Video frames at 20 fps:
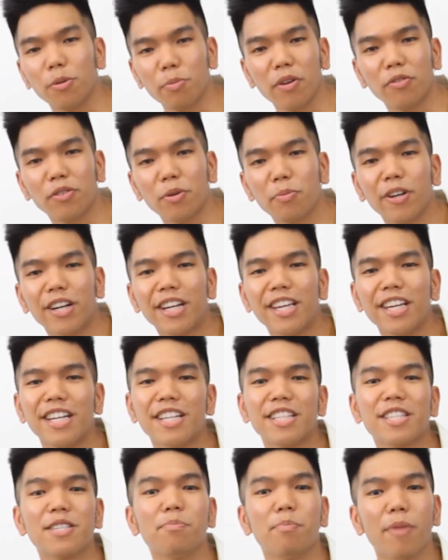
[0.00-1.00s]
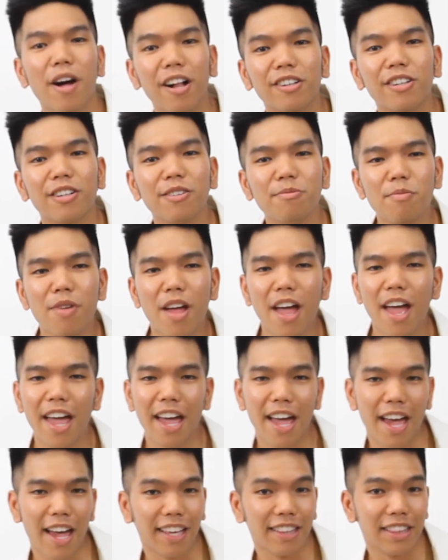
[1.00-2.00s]
everybody, it's Malcolm,
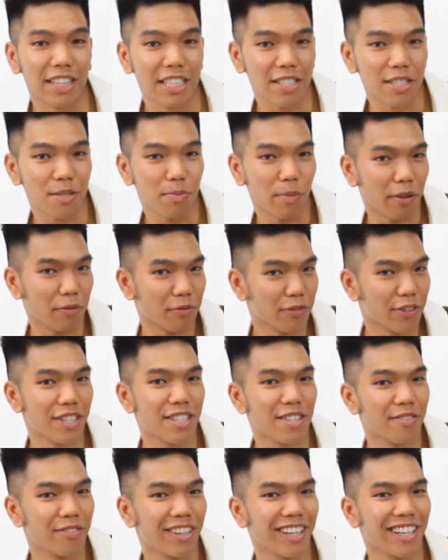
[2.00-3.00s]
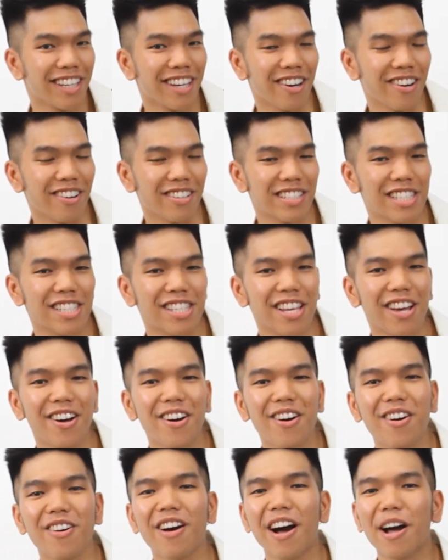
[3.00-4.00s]
and this is my first video. So
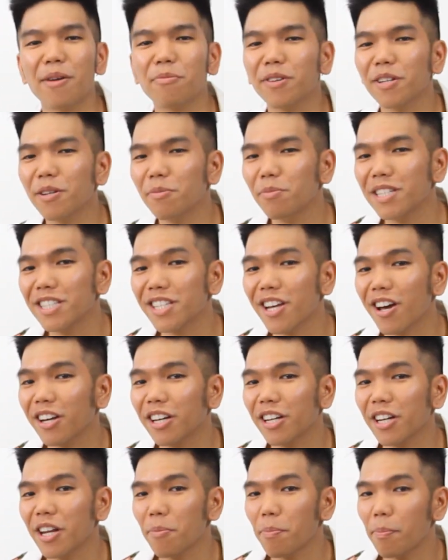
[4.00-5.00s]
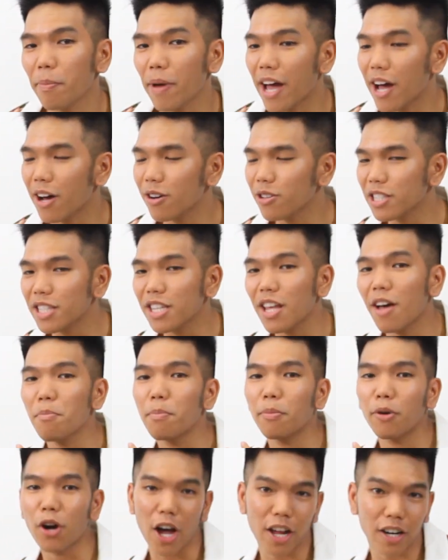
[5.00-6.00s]
I'm going to be talking about
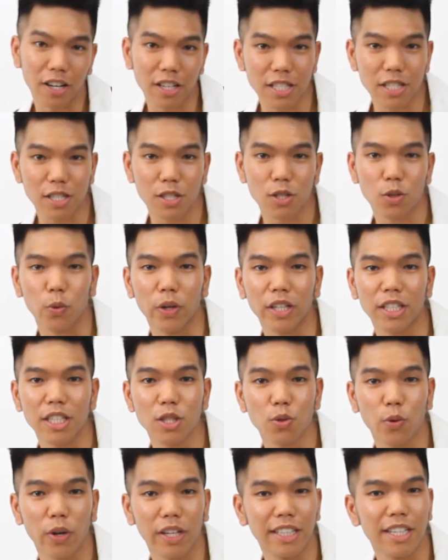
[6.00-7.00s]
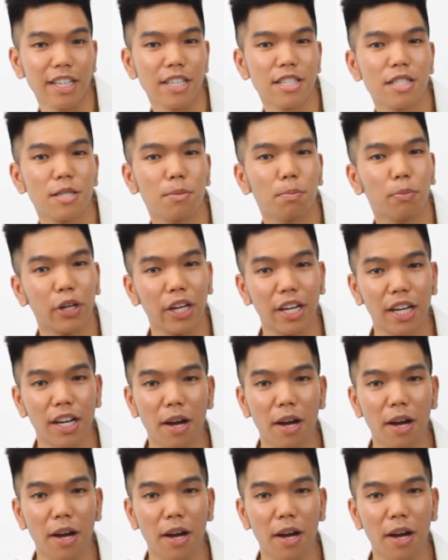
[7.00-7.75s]
Prada's 2020 Spring